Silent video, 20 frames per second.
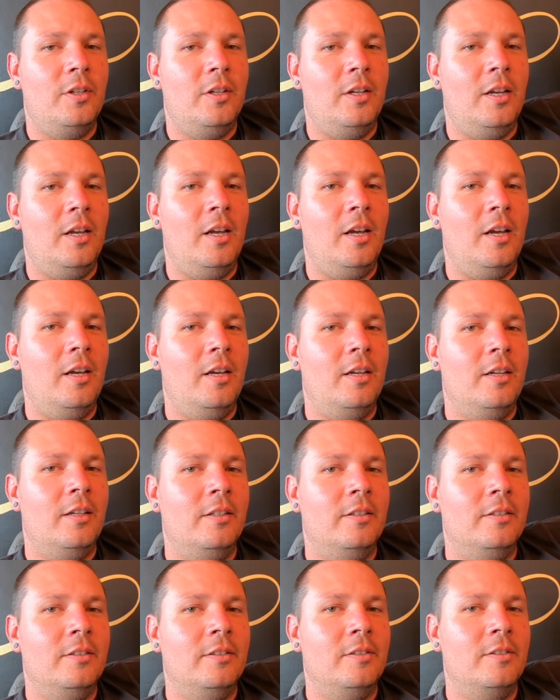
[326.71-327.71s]

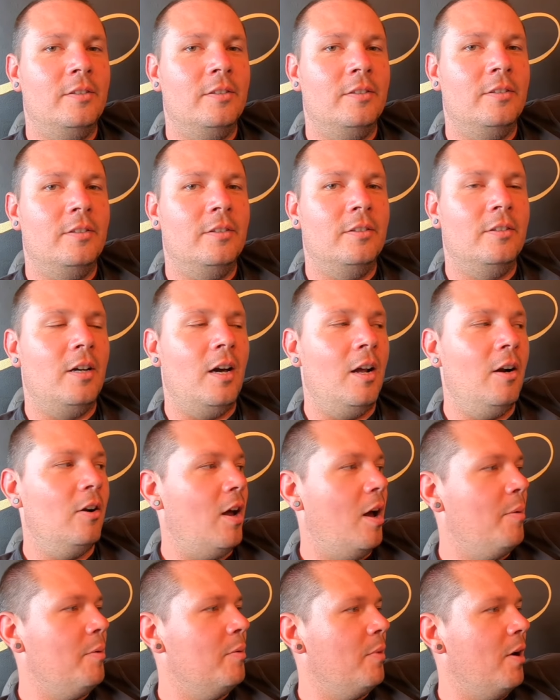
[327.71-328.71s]
and I don't know, how
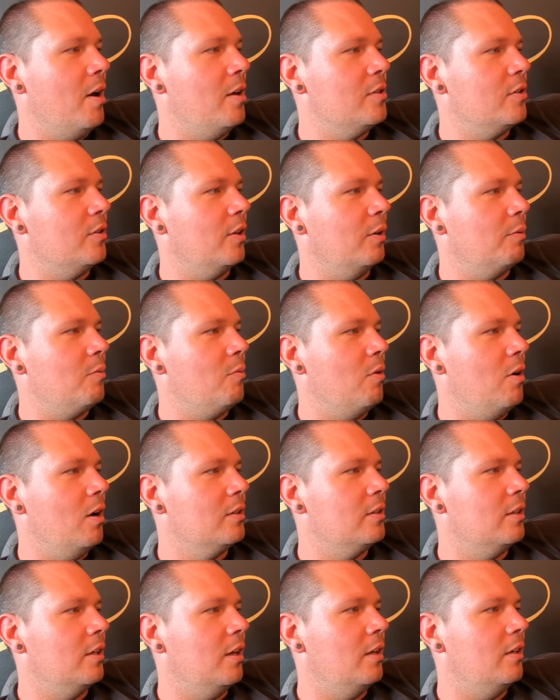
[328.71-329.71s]
many miles do you think we walked
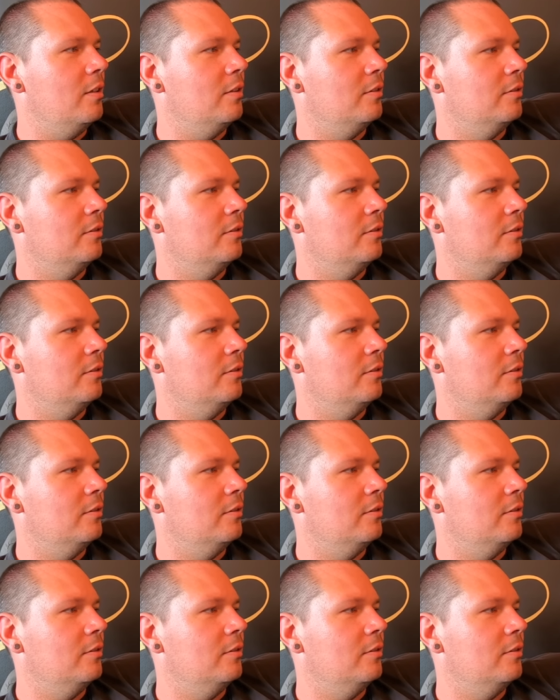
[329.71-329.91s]
today?